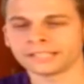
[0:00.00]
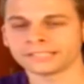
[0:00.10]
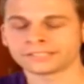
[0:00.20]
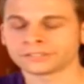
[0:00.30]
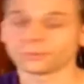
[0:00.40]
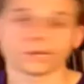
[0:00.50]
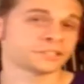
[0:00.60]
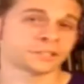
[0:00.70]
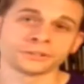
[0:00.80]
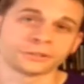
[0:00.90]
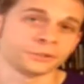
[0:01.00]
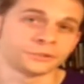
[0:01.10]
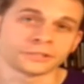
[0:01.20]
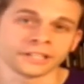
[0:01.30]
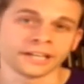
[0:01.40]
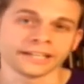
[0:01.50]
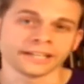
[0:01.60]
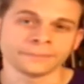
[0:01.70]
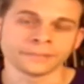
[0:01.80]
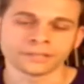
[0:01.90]
still watch cartoons today.
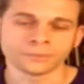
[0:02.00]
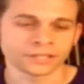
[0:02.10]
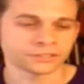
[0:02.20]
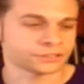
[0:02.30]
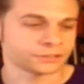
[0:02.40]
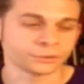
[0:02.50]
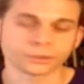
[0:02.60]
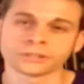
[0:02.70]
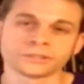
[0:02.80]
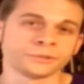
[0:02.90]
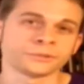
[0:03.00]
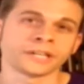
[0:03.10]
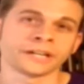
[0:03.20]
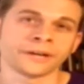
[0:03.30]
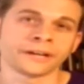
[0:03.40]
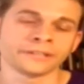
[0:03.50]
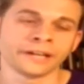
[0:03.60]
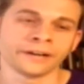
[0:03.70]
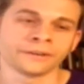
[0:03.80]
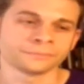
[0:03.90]
I mean, I watch the new cartoons that are out
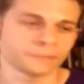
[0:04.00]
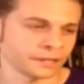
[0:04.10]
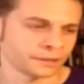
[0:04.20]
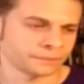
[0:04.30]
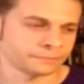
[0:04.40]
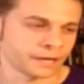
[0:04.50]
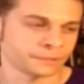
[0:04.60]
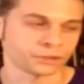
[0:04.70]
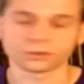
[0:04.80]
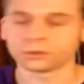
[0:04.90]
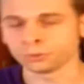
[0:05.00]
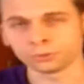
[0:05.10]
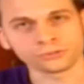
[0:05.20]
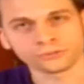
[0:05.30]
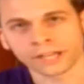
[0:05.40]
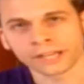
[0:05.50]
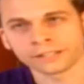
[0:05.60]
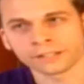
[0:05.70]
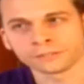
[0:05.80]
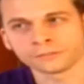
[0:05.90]
now. I'm a huge fan
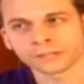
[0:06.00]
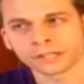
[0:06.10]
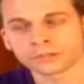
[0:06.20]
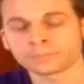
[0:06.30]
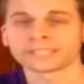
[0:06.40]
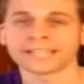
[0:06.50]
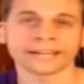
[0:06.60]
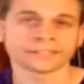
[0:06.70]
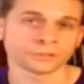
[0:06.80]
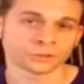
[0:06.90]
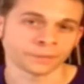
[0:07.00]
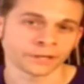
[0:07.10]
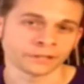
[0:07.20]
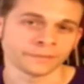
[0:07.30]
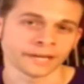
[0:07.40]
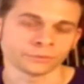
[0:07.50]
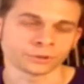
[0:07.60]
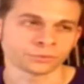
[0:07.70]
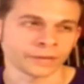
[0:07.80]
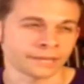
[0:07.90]
of Spectacular Spider-Man, which
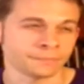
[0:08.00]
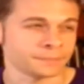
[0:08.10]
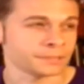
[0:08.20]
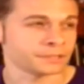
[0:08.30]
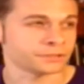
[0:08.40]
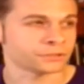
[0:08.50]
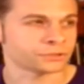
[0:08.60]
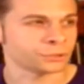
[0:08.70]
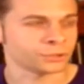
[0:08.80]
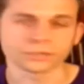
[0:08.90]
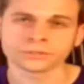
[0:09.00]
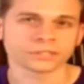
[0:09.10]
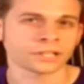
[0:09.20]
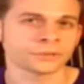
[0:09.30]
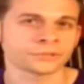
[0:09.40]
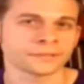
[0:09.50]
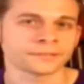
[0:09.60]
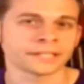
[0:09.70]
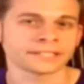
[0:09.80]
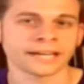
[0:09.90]
ran maybe 2 years ago, something
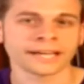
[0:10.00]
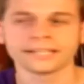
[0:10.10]
like that.